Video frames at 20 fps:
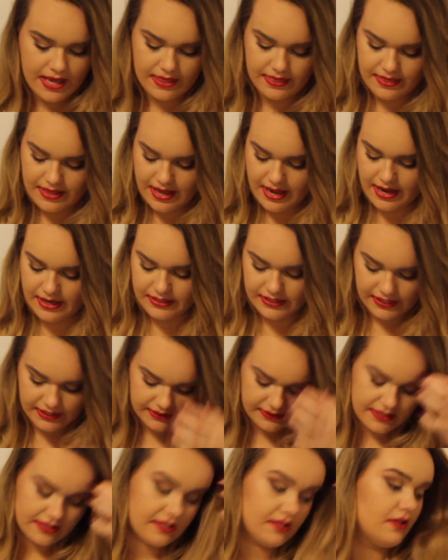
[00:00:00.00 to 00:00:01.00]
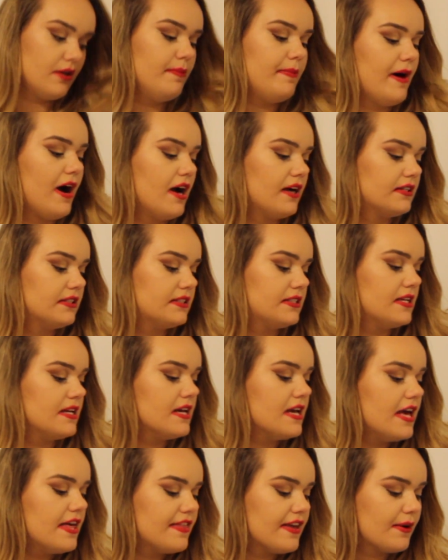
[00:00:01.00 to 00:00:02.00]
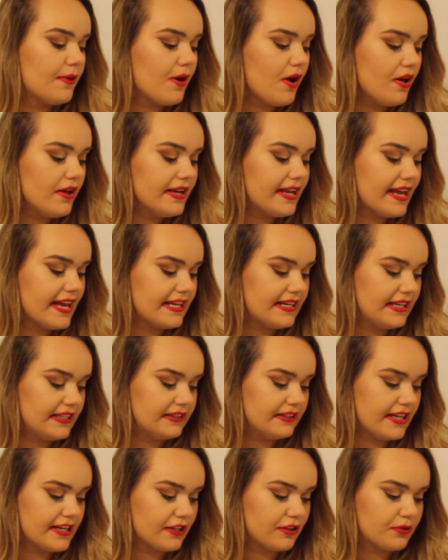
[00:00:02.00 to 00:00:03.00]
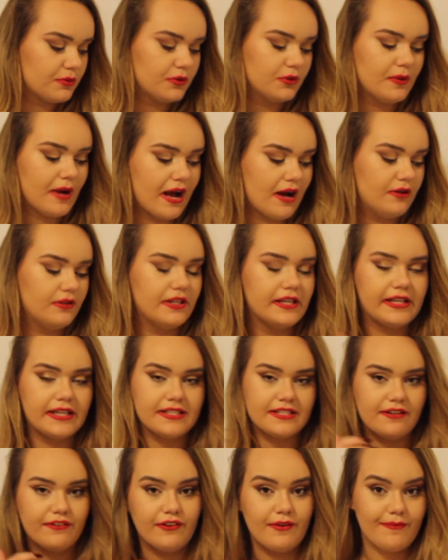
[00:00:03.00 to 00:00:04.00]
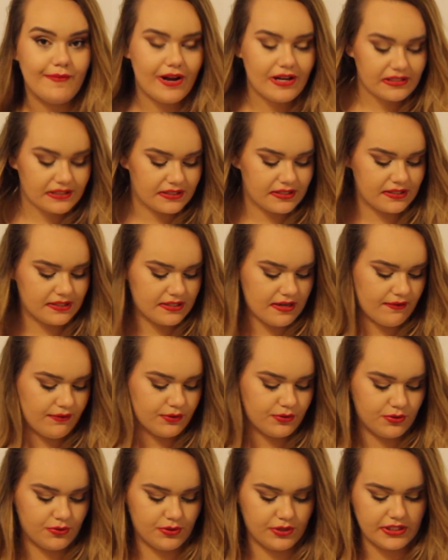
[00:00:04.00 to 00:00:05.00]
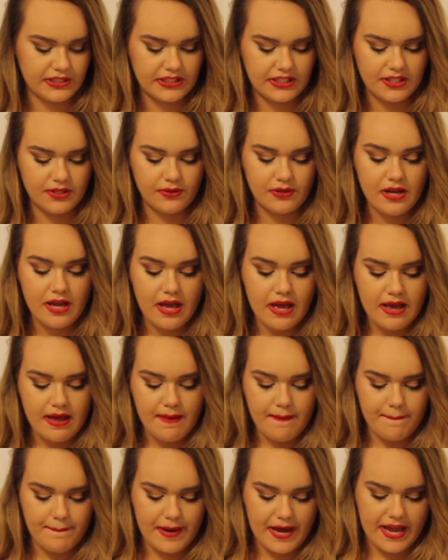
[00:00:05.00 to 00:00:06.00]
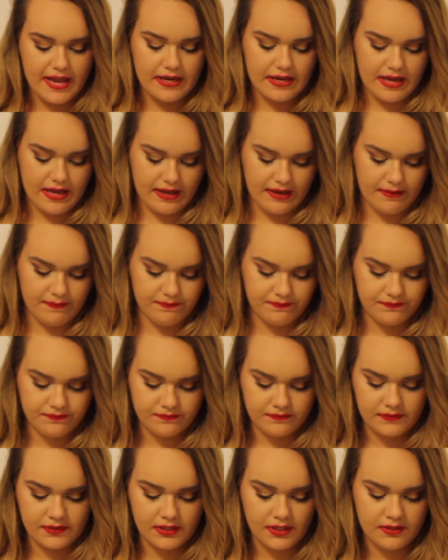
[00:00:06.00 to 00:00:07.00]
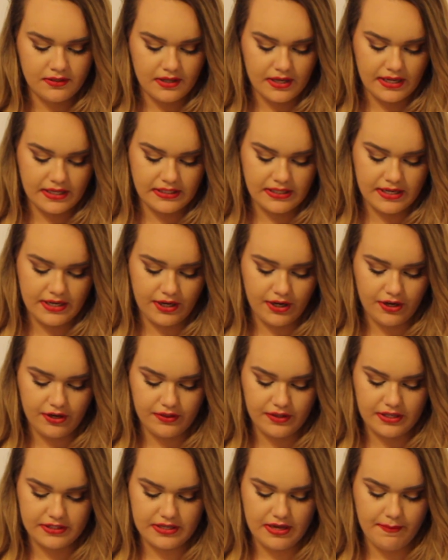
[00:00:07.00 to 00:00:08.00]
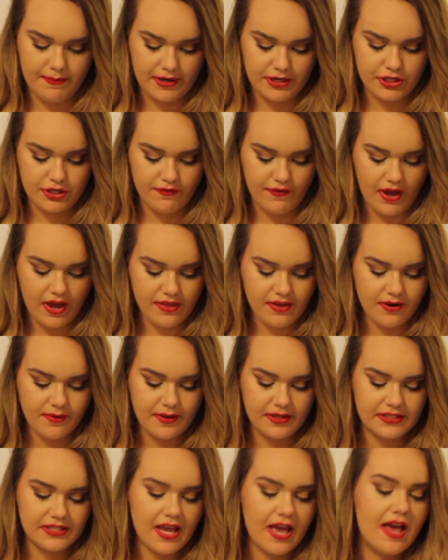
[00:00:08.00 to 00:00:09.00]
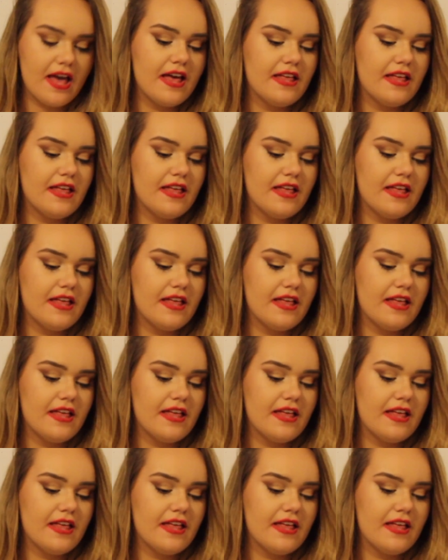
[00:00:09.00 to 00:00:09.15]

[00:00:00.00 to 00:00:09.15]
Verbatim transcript: And then in this little box, they were all hidden like throughout, like in different boxes and stuff, which is really cute. But um, in here there's a bunch of other ones.